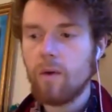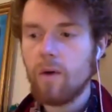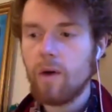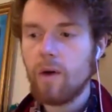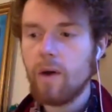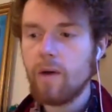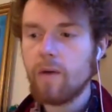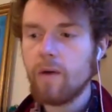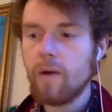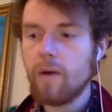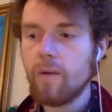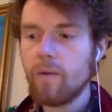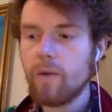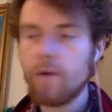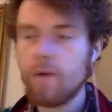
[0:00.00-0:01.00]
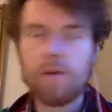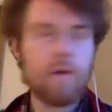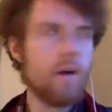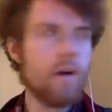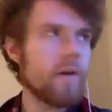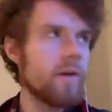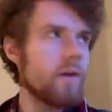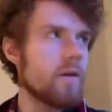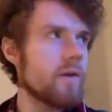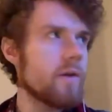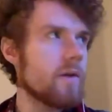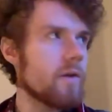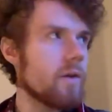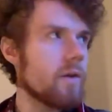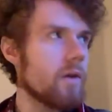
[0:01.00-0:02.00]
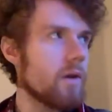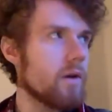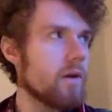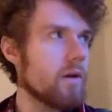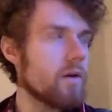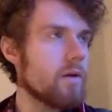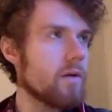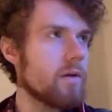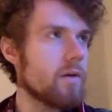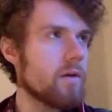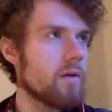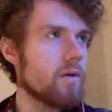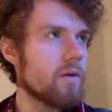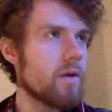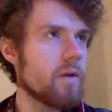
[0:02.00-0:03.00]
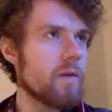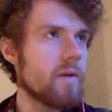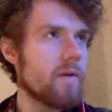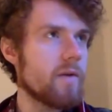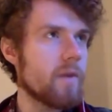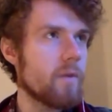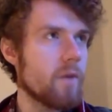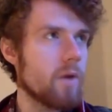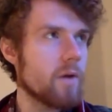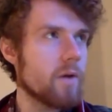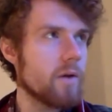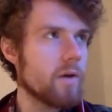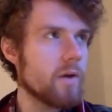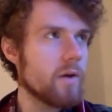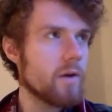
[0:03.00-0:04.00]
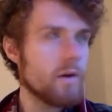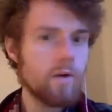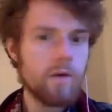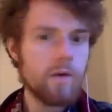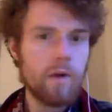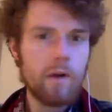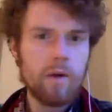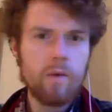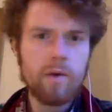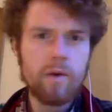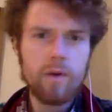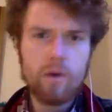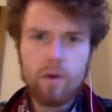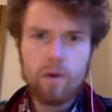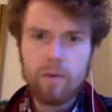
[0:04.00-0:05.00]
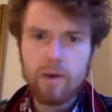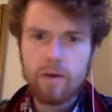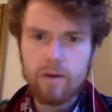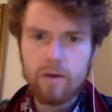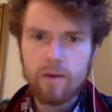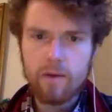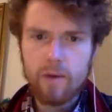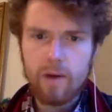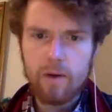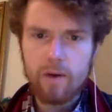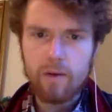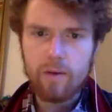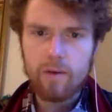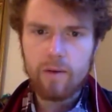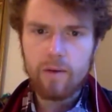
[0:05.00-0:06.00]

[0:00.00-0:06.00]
And Thoth is, correct me if I'm wrong, associated with Hermes as well.